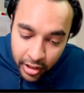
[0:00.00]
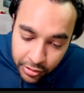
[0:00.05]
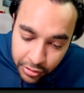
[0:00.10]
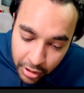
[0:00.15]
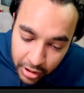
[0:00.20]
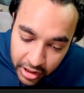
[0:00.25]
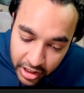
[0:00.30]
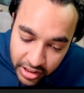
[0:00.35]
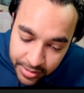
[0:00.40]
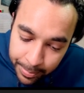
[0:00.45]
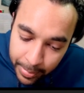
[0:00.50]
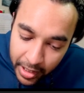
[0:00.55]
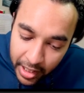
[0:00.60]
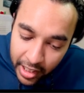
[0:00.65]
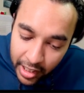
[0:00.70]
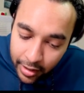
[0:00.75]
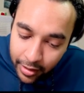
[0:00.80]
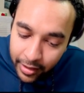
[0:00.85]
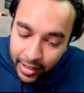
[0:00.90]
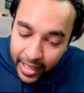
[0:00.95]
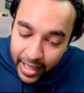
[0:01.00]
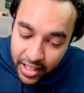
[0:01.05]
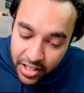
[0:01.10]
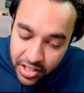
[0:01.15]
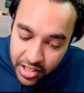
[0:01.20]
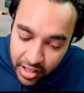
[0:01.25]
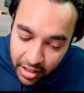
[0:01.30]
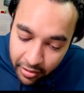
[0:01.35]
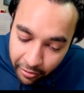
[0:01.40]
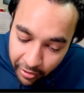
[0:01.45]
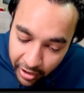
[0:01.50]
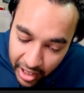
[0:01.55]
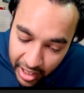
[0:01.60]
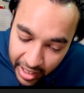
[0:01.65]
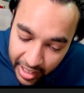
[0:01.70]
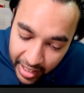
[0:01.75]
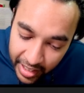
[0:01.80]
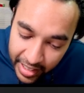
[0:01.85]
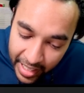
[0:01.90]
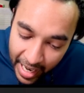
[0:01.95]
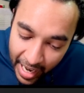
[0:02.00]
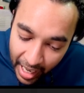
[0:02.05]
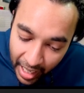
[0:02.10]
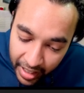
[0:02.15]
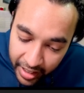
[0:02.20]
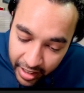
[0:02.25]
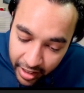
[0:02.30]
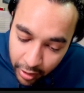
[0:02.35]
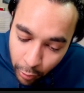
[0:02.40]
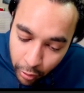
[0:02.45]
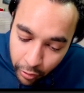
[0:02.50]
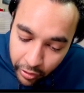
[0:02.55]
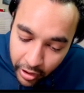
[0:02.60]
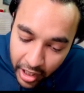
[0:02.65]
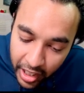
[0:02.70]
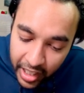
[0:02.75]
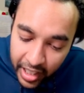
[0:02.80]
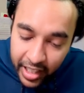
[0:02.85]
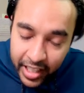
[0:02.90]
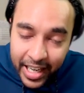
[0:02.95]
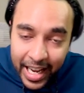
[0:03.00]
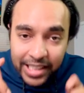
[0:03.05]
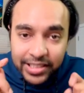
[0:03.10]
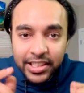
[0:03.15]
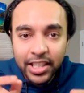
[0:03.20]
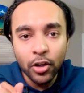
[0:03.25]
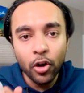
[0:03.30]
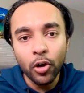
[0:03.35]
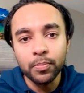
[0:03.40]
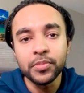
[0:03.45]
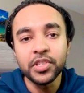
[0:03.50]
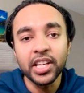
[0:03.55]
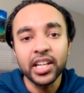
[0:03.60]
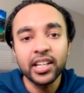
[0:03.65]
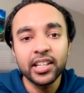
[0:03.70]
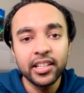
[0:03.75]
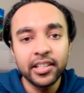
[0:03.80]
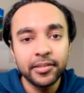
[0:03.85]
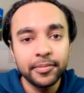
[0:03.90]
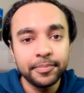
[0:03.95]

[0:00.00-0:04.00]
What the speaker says: So this particular edge will get added over here as an object.